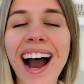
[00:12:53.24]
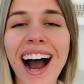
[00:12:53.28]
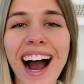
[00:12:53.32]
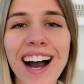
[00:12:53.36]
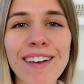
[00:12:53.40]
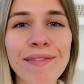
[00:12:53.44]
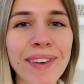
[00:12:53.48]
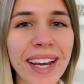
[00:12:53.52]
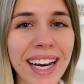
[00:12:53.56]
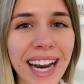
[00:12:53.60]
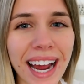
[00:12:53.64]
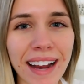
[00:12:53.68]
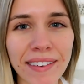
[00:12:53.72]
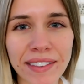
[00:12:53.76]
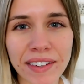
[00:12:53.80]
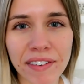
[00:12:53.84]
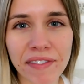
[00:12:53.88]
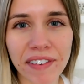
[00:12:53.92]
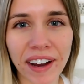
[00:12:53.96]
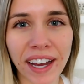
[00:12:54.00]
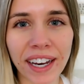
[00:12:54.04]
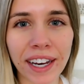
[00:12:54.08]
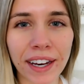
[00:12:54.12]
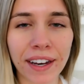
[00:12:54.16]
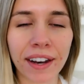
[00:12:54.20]
I'm gonna have to
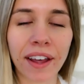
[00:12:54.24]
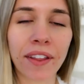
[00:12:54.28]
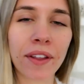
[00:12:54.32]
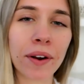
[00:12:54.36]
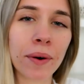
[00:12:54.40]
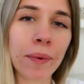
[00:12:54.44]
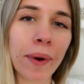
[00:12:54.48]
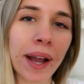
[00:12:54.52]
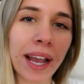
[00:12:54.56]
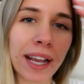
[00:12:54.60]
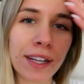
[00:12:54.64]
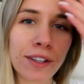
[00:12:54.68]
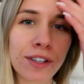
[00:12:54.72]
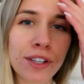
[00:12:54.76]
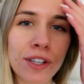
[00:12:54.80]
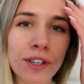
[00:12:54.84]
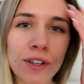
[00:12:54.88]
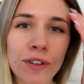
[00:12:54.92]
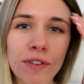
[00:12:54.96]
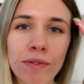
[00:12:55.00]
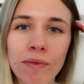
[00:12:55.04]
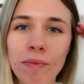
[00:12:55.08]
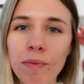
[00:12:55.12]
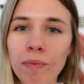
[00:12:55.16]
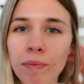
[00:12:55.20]
find another way
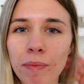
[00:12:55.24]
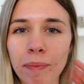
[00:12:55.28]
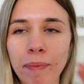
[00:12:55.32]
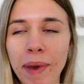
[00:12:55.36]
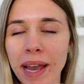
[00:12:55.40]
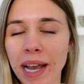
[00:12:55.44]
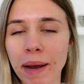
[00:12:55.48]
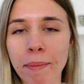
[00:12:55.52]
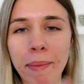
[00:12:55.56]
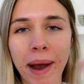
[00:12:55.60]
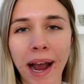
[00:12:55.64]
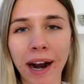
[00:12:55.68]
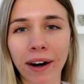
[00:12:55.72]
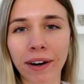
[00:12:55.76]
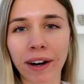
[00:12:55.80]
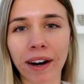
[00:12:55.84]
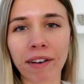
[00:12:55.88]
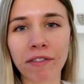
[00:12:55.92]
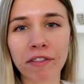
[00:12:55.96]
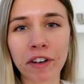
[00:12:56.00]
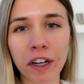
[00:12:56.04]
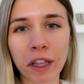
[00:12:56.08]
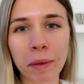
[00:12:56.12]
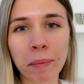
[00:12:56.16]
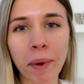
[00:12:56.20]
to make a
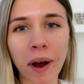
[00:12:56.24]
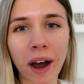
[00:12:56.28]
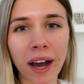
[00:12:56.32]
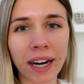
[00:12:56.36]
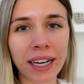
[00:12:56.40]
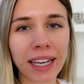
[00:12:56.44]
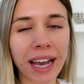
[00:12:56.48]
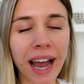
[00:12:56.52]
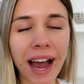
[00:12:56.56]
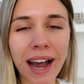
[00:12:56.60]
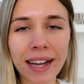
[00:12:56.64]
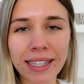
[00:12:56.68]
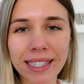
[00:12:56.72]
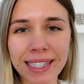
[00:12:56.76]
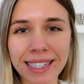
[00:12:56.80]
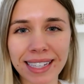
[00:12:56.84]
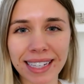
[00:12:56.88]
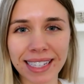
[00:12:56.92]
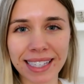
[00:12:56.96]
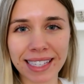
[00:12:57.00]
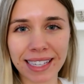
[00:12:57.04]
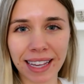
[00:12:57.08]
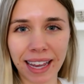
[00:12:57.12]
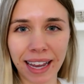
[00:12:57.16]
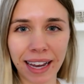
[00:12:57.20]
background for the podcast
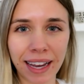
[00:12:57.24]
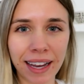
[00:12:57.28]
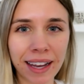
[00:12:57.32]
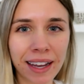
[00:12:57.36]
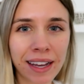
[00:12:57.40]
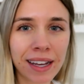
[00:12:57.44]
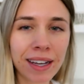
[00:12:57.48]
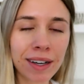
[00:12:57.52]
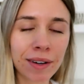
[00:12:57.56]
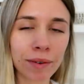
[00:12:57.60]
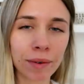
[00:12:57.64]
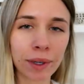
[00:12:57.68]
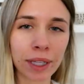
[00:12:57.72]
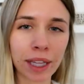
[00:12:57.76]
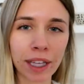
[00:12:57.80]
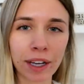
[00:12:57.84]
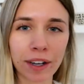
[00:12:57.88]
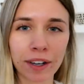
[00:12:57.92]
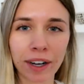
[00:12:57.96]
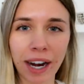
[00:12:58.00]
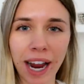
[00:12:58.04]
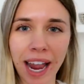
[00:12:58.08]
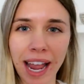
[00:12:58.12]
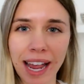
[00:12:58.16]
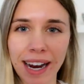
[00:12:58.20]
that's like really
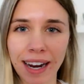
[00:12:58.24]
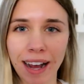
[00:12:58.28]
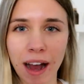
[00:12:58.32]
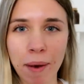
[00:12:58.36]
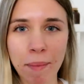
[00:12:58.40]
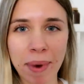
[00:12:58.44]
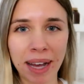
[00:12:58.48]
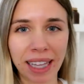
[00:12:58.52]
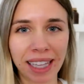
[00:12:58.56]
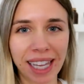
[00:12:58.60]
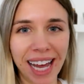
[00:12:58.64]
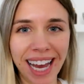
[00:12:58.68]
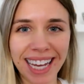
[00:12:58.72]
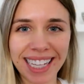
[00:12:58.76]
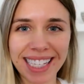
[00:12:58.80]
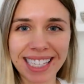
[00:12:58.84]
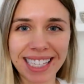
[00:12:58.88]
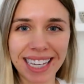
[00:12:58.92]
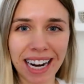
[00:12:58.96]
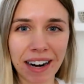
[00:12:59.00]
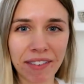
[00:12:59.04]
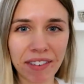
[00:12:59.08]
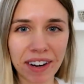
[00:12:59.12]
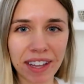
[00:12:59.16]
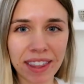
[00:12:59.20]
great and got my lights
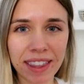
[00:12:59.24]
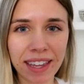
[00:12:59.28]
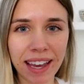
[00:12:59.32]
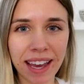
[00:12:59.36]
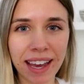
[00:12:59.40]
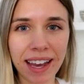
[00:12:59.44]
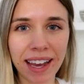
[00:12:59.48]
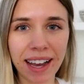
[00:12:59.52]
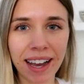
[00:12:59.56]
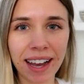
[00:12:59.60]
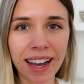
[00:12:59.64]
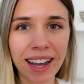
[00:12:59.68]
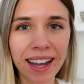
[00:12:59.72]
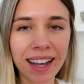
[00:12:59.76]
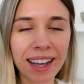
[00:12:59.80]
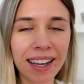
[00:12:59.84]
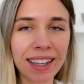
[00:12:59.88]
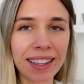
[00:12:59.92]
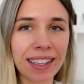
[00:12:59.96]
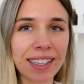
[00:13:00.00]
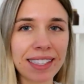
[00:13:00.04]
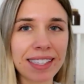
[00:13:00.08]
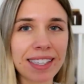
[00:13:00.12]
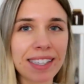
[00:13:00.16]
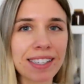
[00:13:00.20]
and everything.
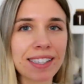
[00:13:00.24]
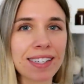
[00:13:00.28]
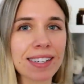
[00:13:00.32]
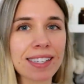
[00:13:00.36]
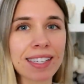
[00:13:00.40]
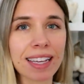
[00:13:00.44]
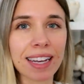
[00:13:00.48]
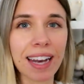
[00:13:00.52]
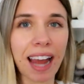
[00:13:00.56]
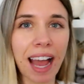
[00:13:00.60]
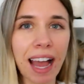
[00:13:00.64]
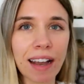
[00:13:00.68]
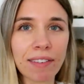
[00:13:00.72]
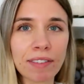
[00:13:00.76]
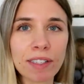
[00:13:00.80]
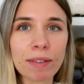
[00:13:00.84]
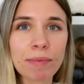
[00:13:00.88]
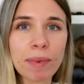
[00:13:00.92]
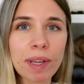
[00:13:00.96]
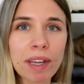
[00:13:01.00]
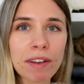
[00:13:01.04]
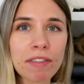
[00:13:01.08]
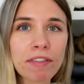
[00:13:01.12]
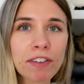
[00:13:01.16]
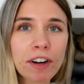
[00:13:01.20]
This is just gonna have to
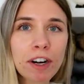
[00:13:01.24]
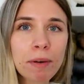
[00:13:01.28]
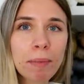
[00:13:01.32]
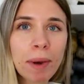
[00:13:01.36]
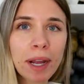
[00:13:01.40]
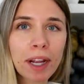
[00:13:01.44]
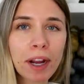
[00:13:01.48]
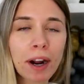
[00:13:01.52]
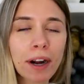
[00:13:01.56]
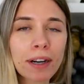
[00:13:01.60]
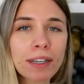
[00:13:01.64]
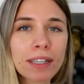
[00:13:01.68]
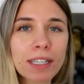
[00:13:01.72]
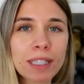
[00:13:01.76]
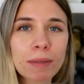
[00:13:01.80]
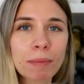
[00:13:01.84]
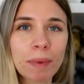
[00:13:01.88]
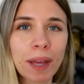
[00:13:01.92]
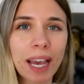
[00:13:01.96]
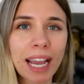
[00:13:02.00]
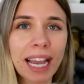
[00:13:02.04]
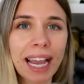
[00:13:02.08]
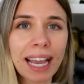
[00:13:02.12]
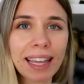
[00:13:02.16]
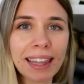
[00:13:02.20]
be for my yarn
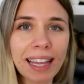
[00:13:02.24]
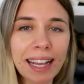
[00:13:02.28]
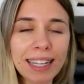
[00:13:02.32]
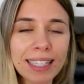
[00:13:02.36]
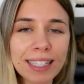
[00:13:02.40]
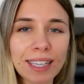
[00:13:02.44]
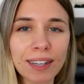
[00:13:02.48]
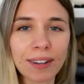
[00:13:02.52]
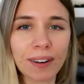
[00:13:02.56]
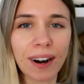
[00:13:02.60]
display, and that's